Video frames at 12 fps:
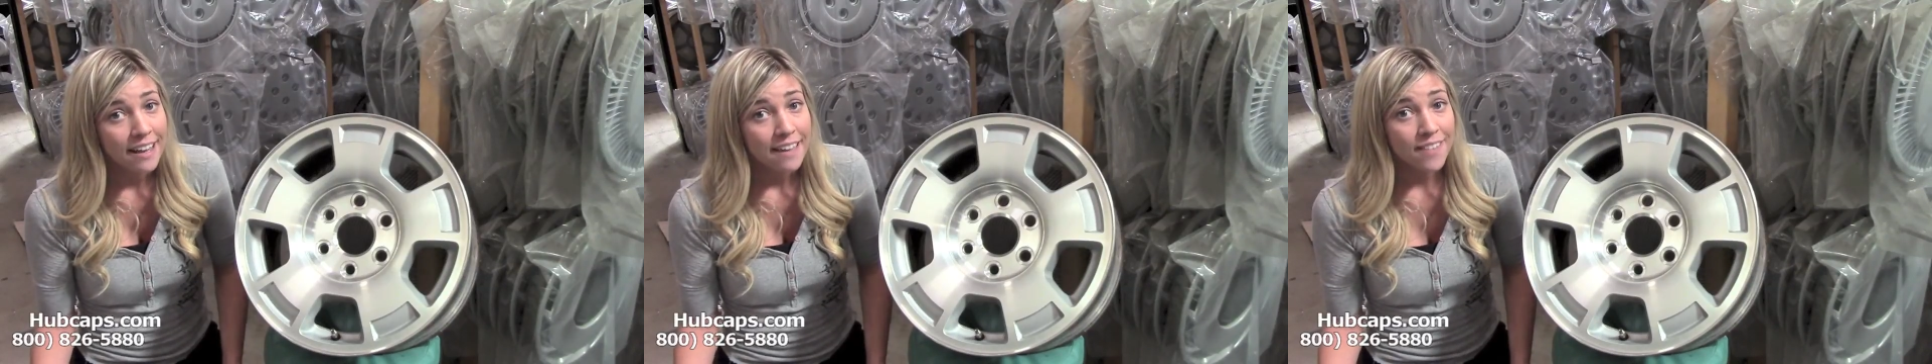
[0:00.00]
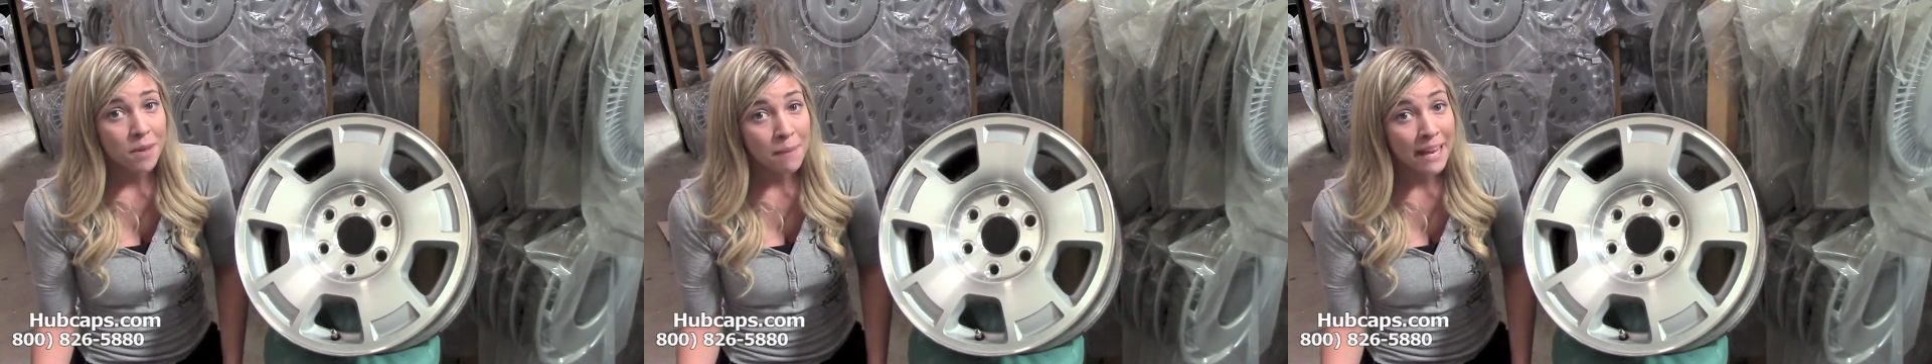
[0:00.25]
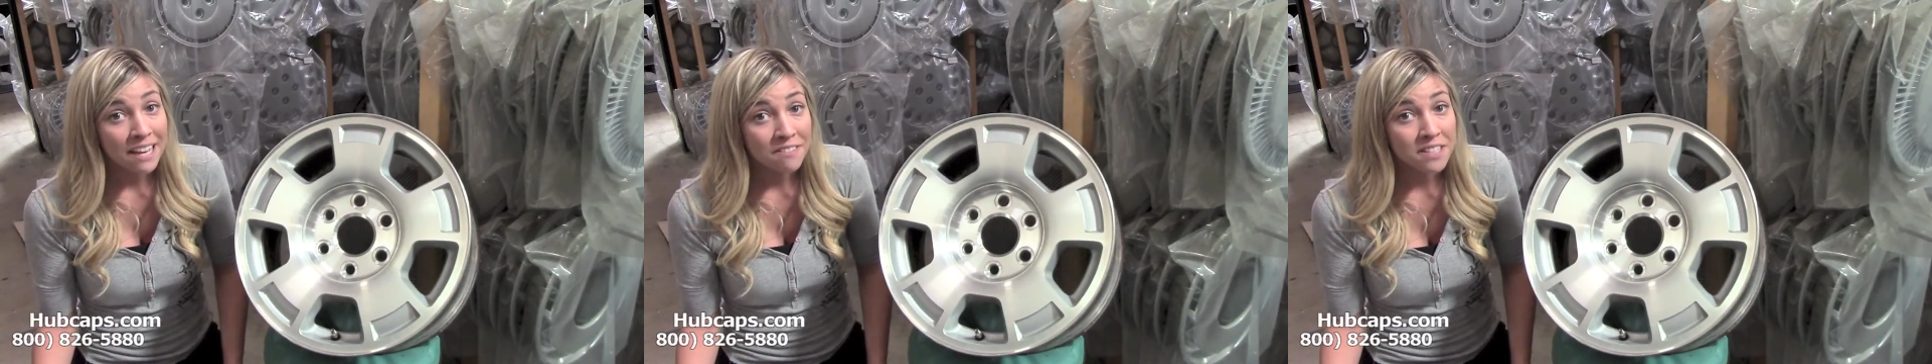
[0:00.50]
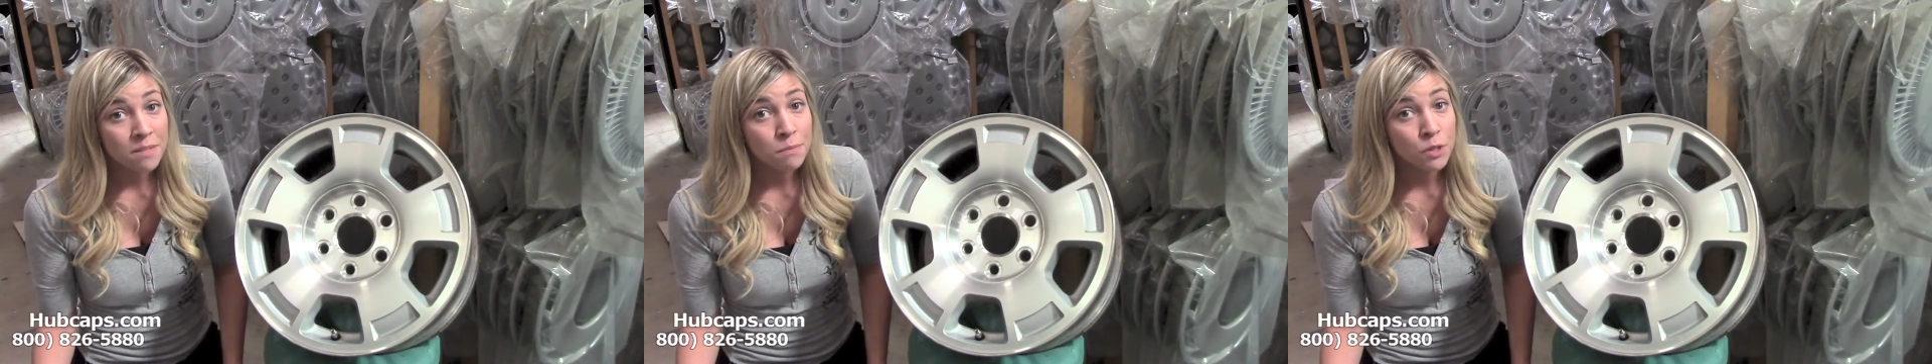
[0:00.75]
They may have
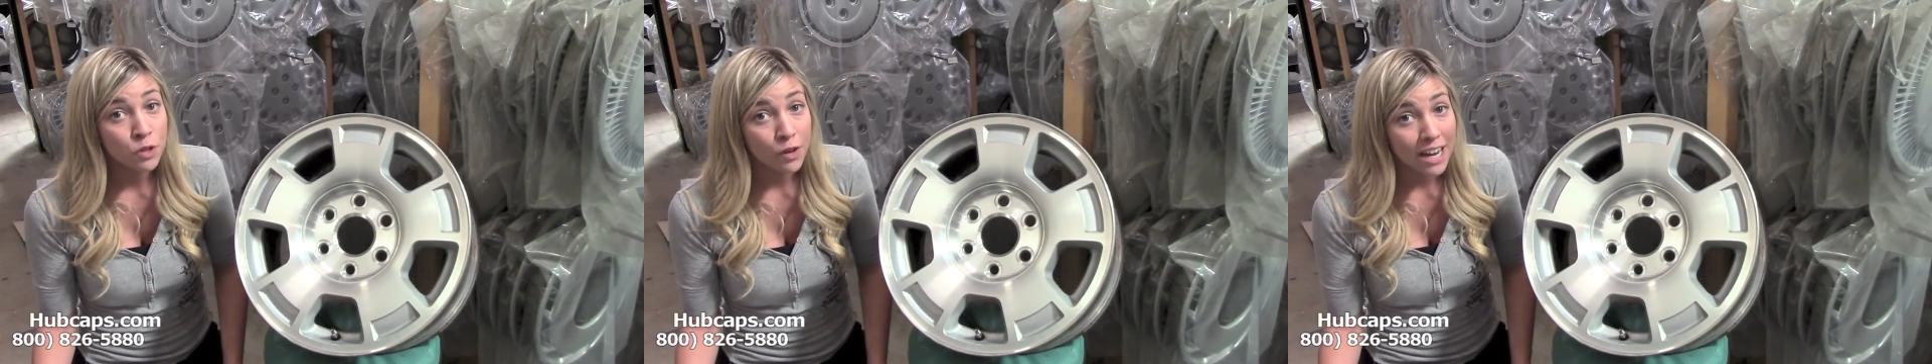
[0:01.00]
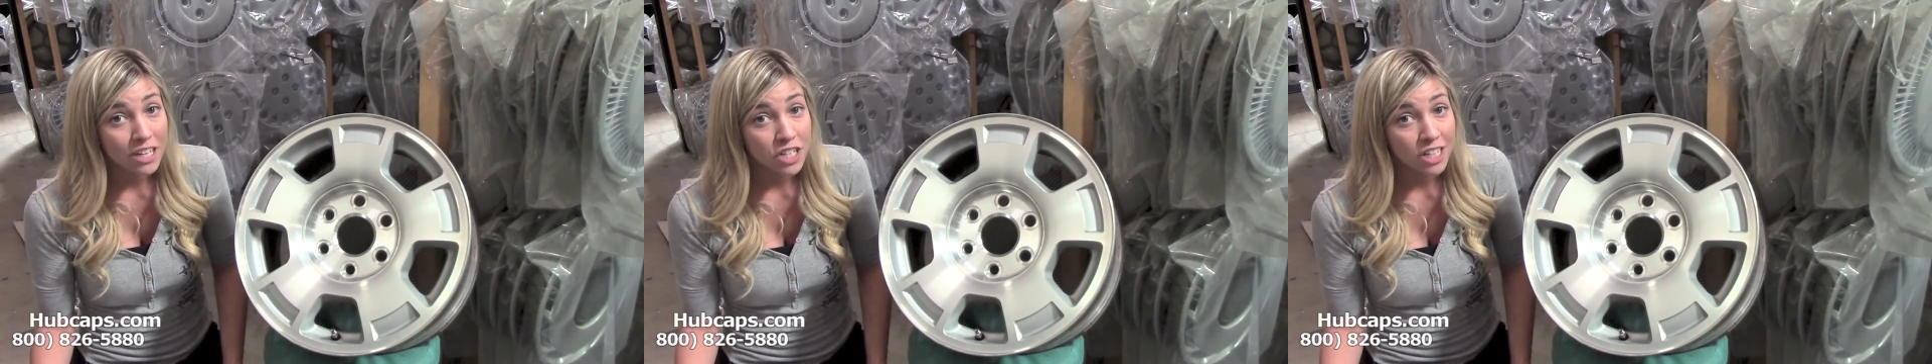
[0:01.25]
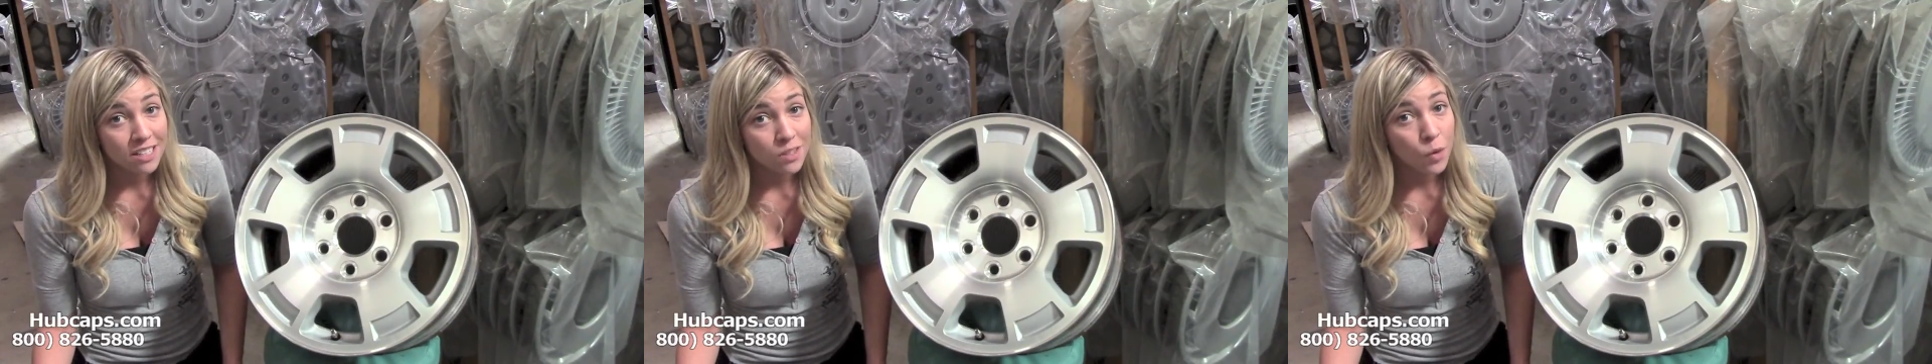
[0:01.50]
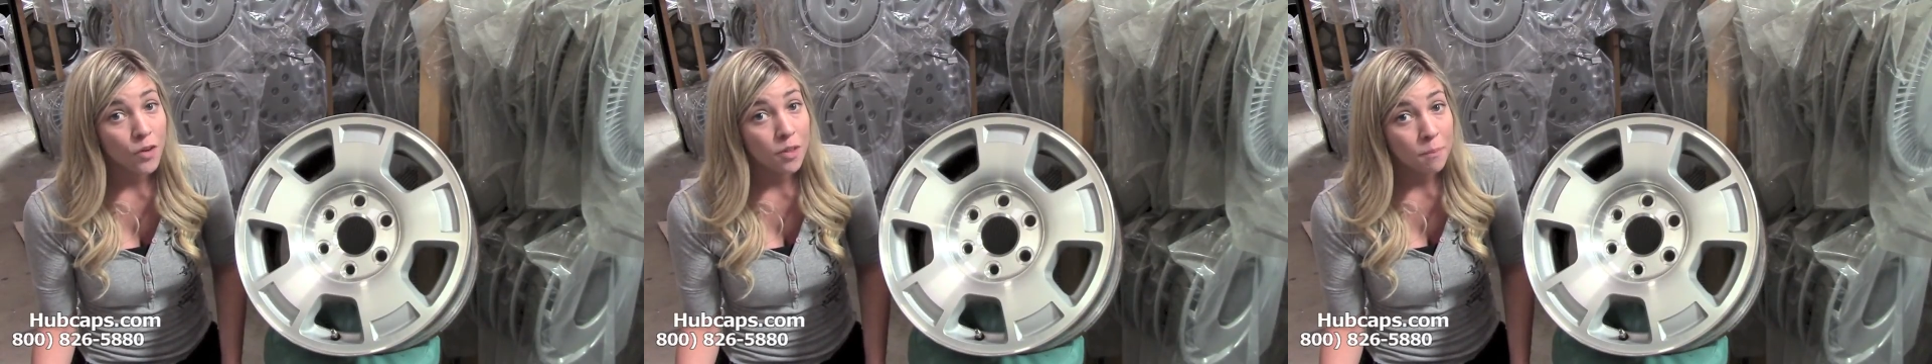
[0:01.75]
some scratches or the